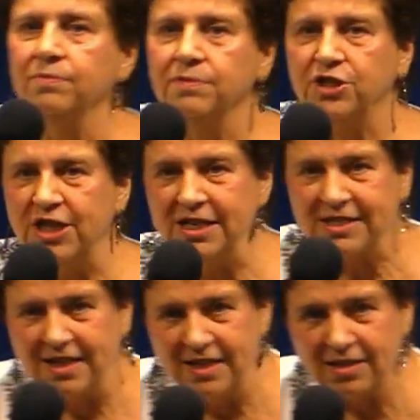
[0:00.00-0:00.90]

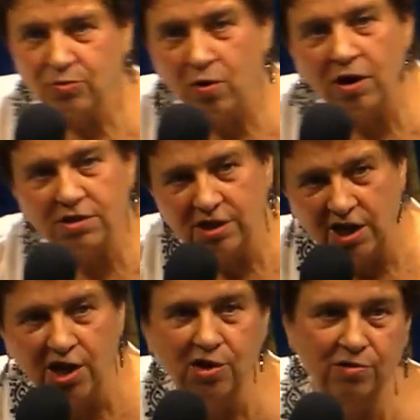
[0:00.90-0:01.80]
Jesus walked
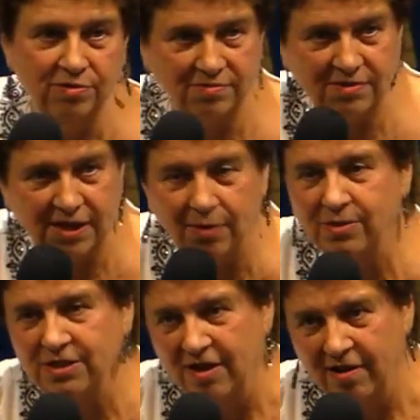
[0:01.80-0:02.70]
alone. That
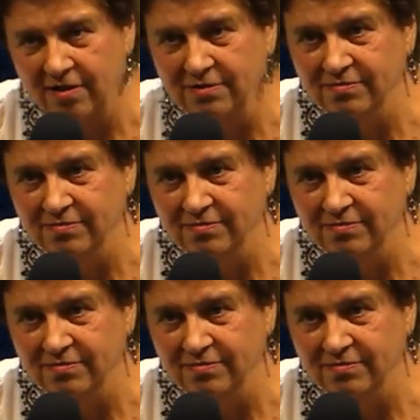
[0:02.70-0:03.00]
was hard.